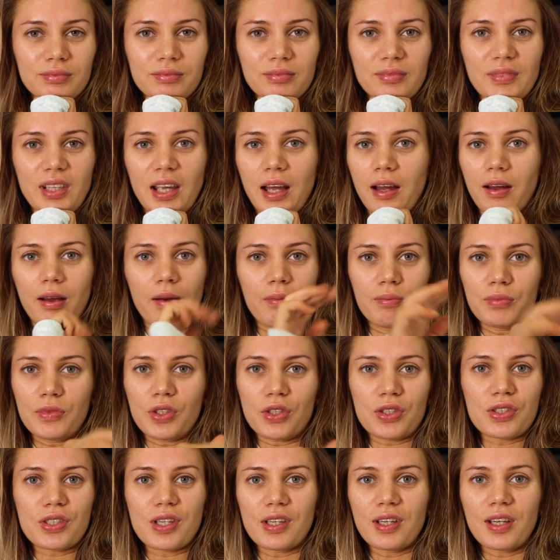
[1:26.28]
Yeah, I'm
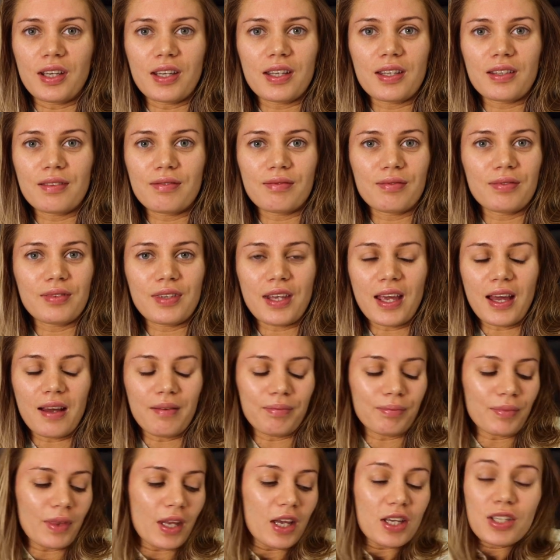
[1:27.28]
just gonna, yeah.
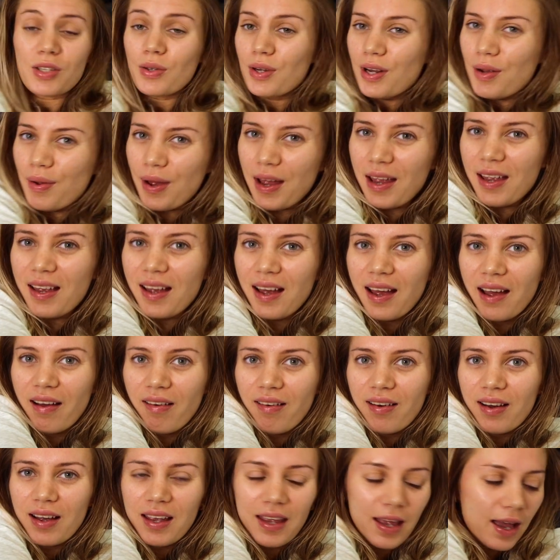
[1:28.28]
So anyway,
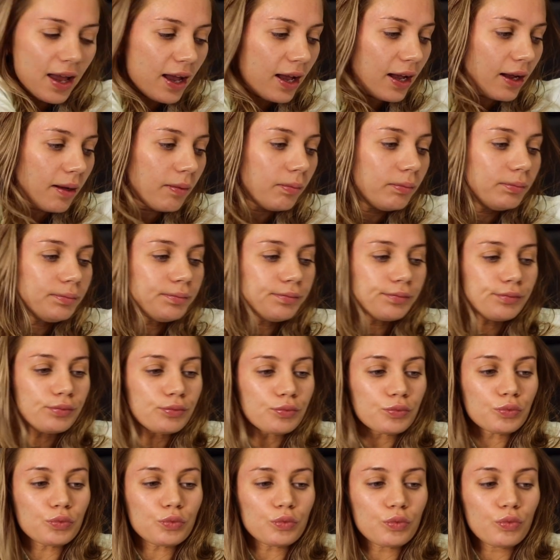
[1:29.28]
I'm
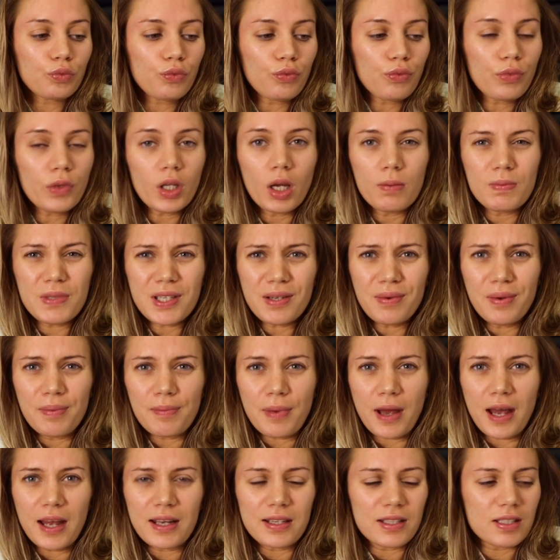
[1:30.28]
still in
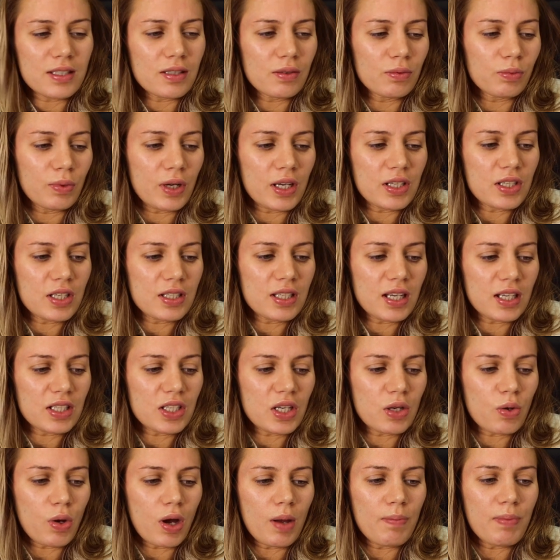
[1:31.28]
bed, which is
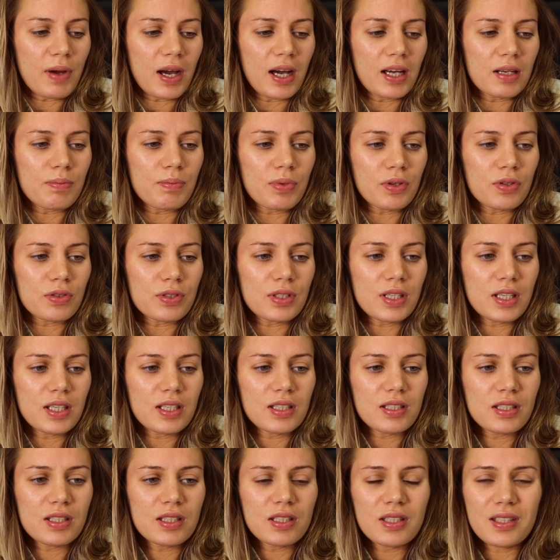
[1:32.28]
actually quite bad because
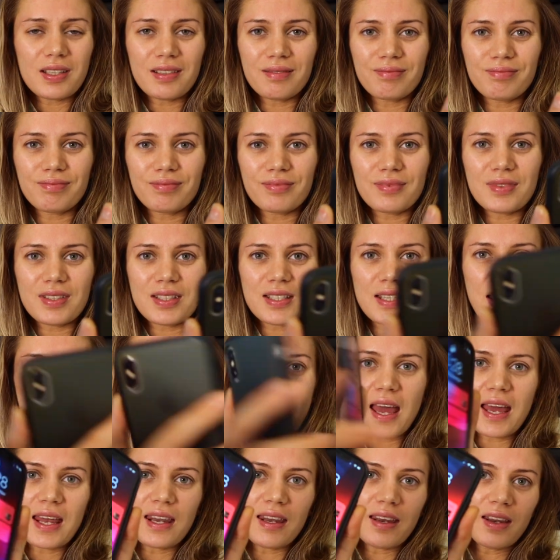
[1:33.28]
it's
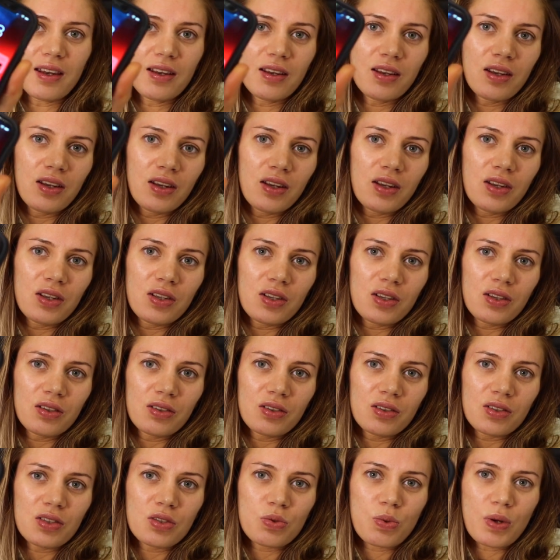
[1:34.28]

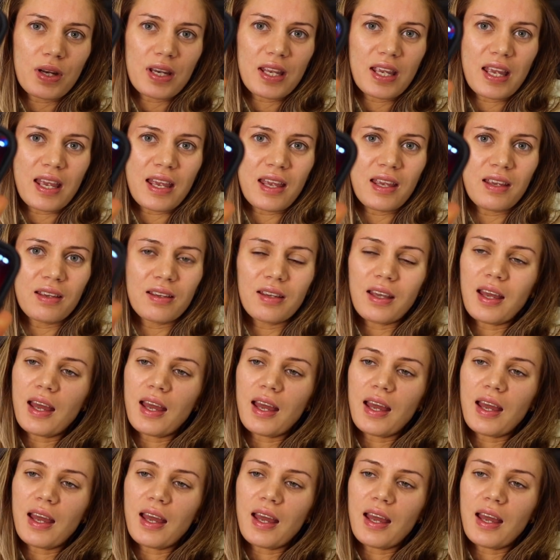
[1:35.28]
10:28.